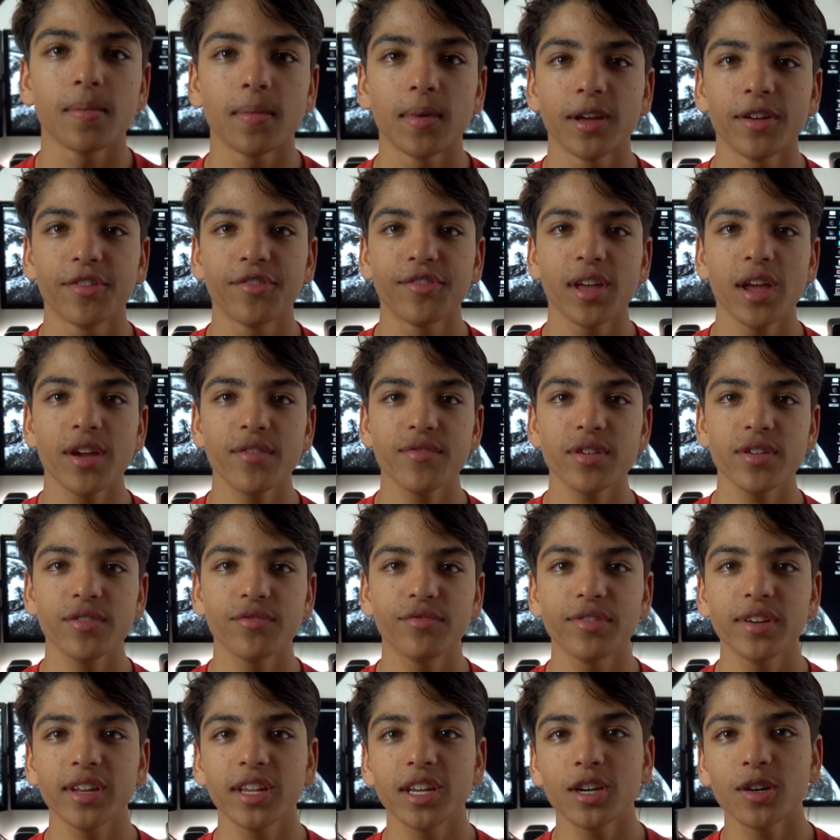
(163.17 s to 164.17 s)
My favorite
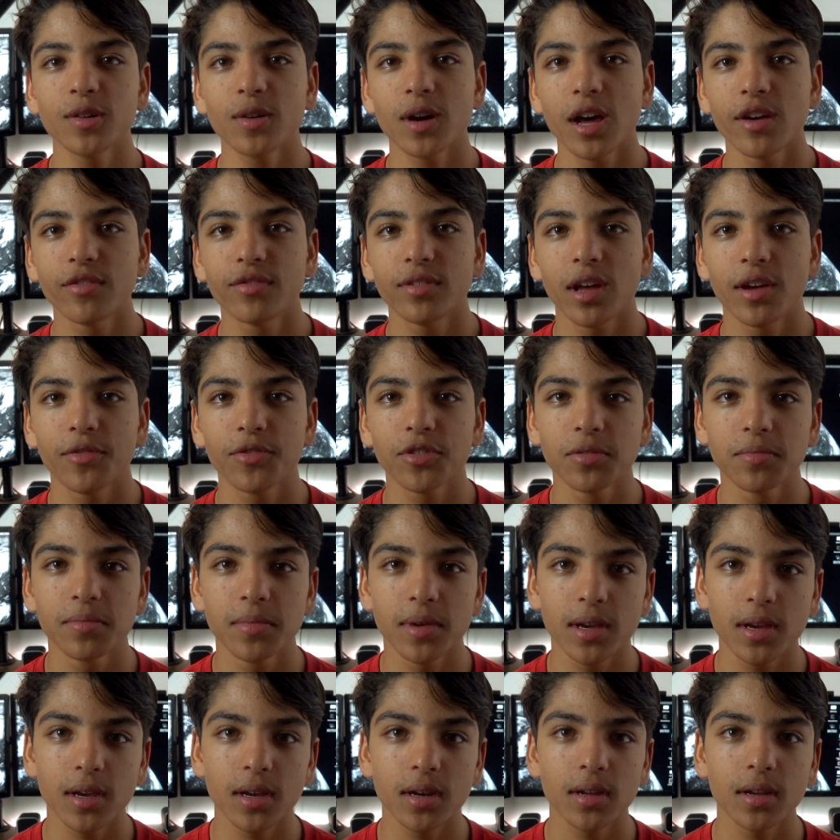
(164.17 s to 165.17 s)
video I've ever
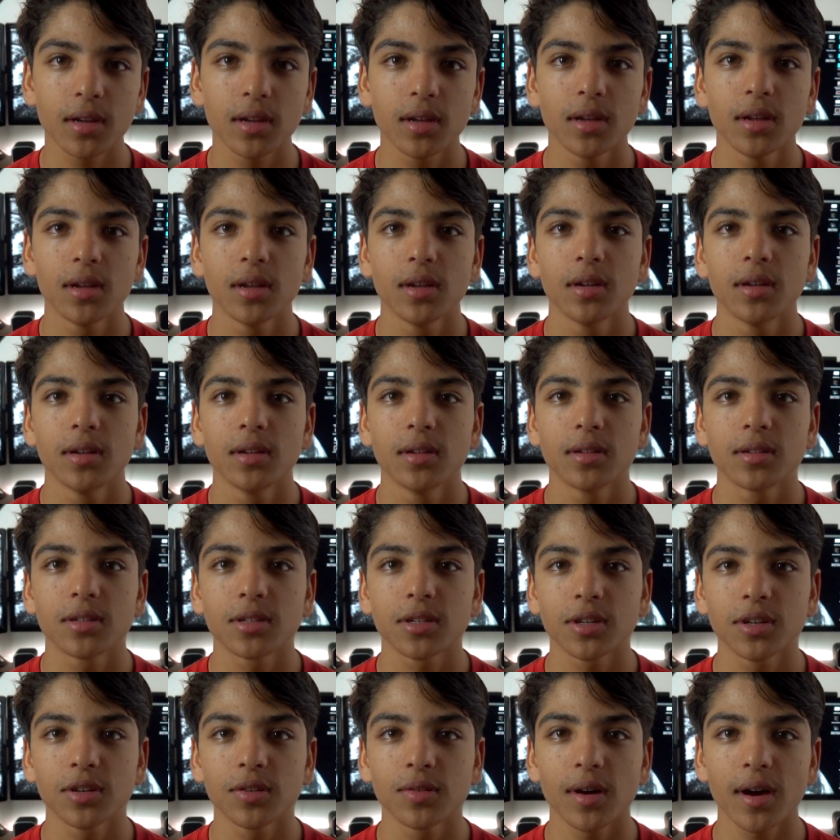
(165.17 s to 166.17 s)
made.
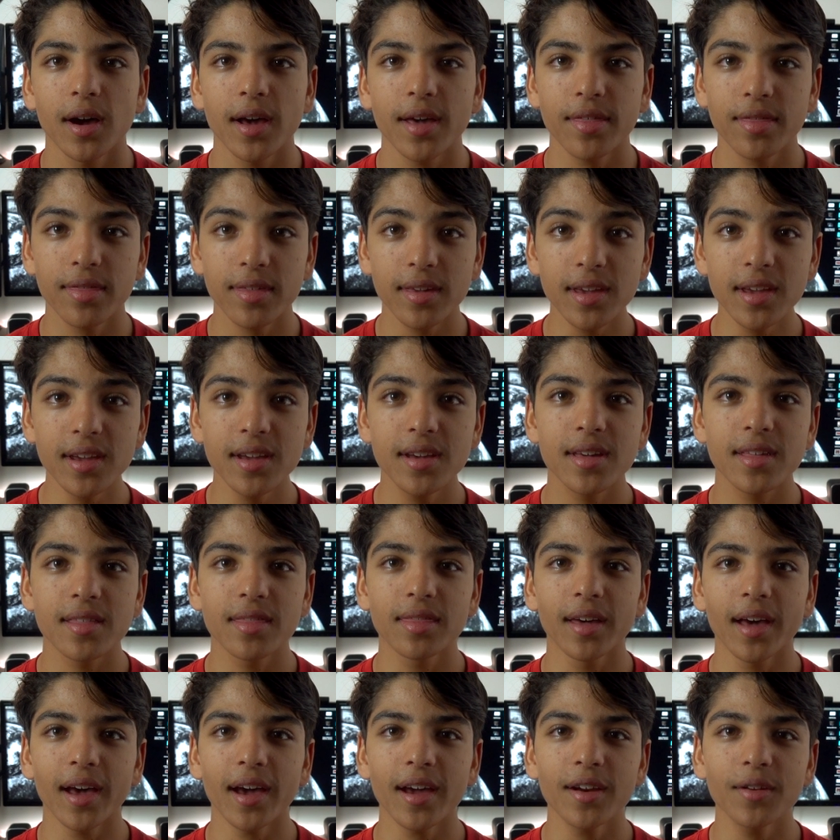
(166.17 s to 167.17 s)
So I think
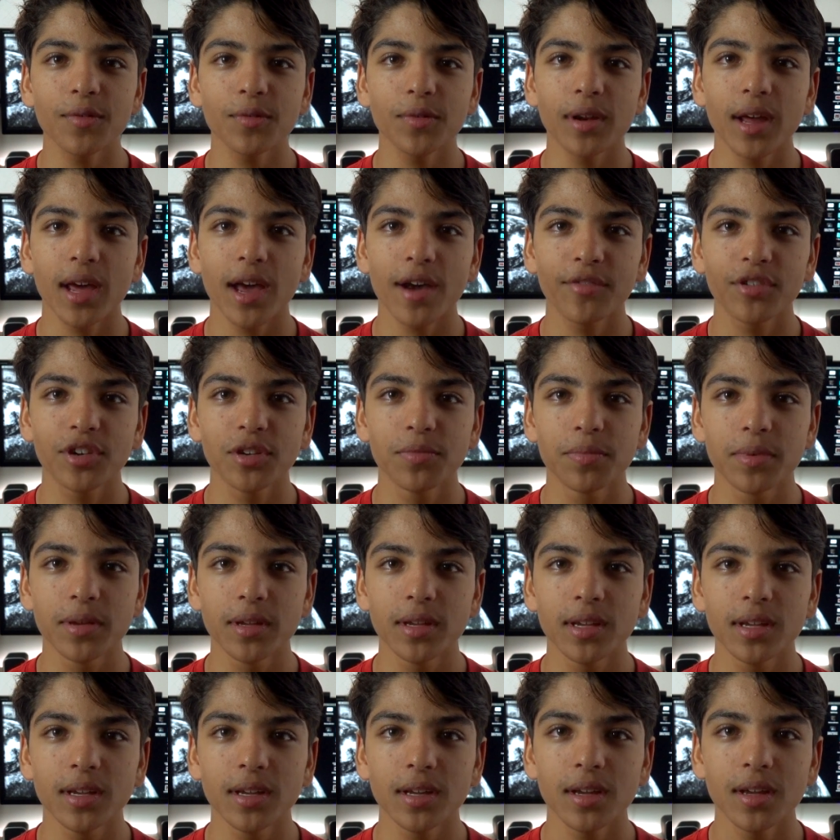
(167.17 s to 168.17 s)
that would have to
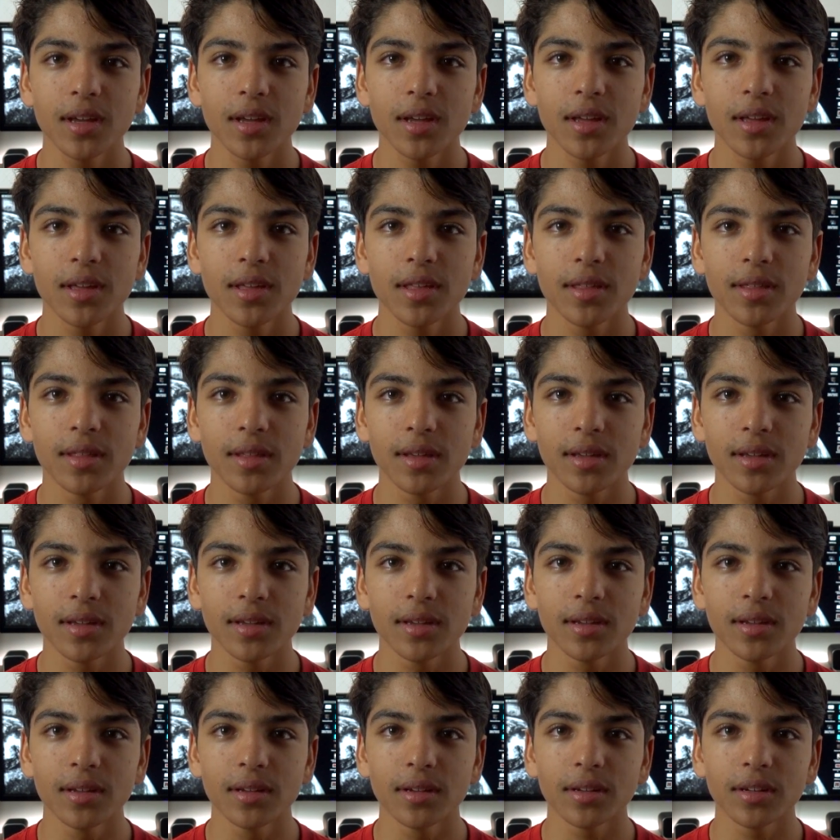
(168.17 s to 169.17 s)
be
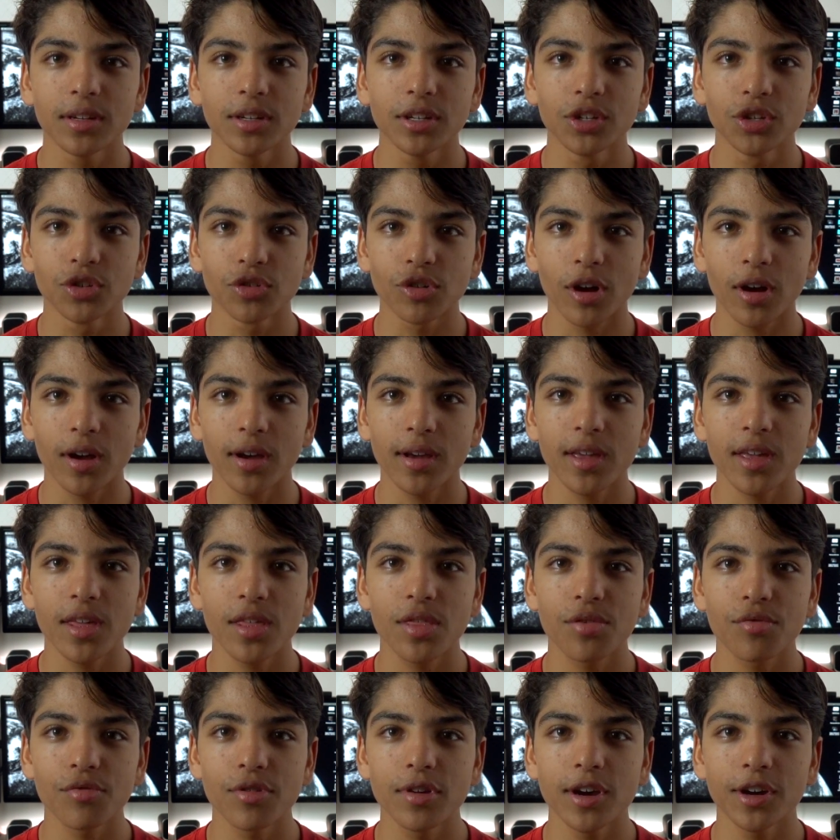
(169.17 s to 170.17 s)
the drawing
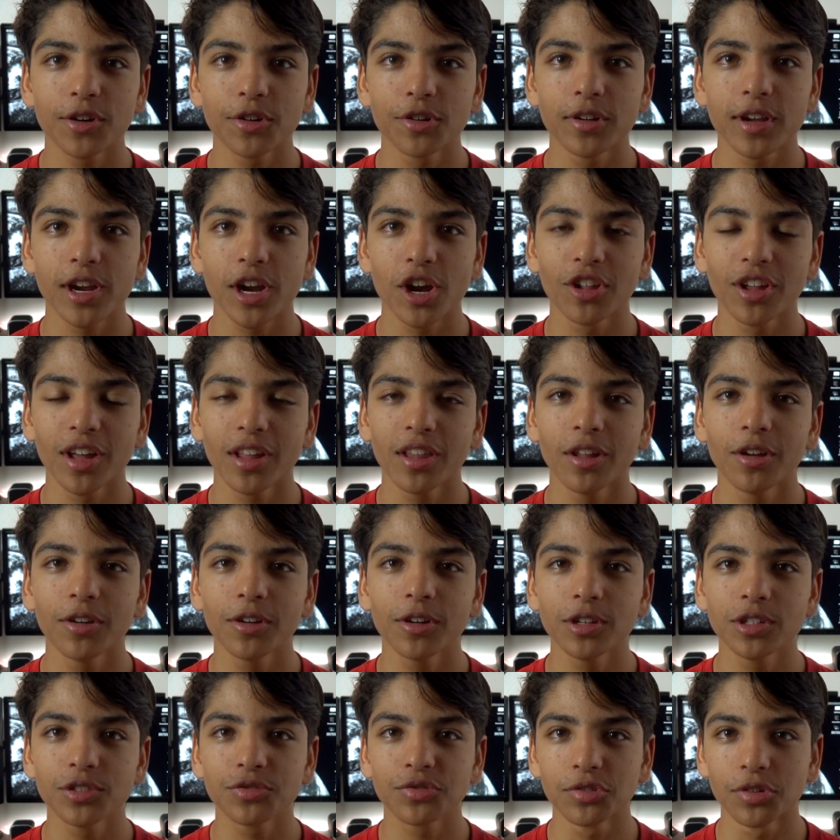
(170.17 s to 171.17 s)
300 airline
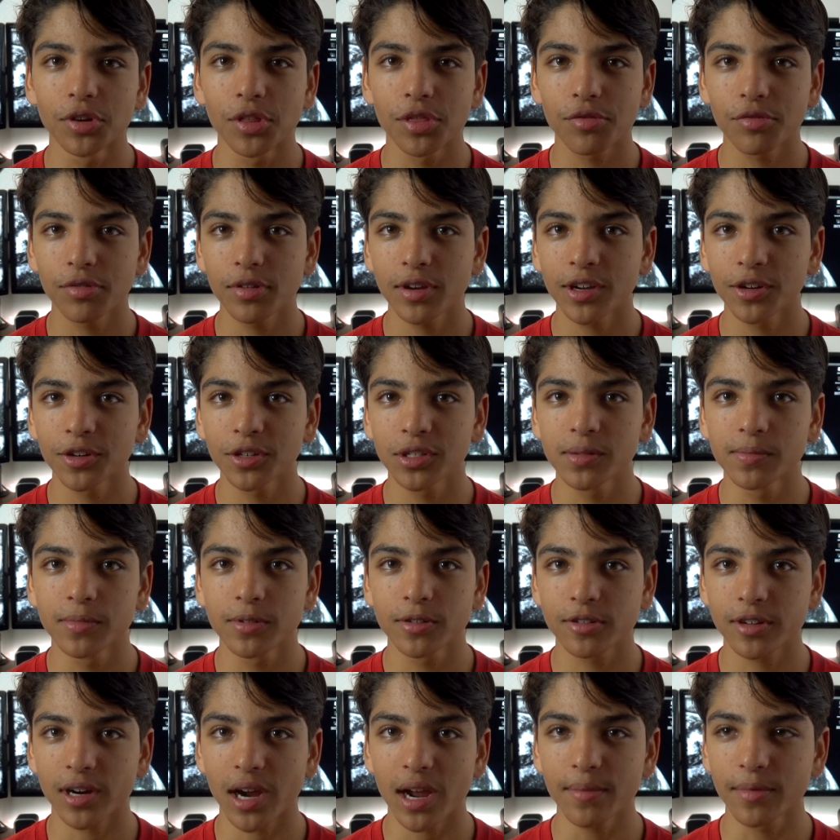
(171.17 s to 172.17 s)
logos for 300
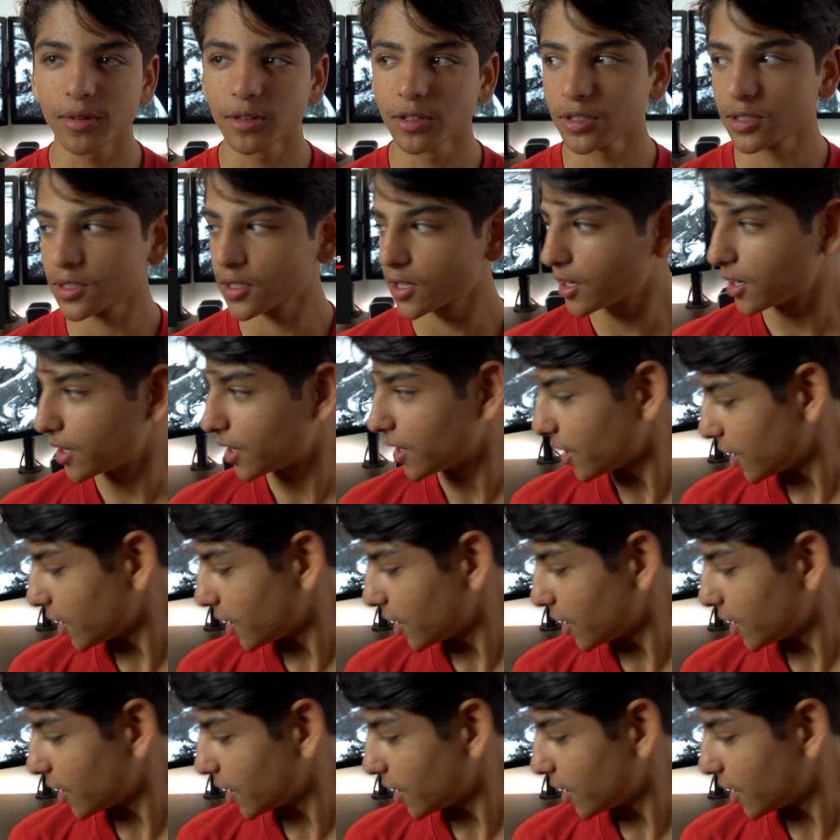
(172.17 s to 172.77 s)
subscribers,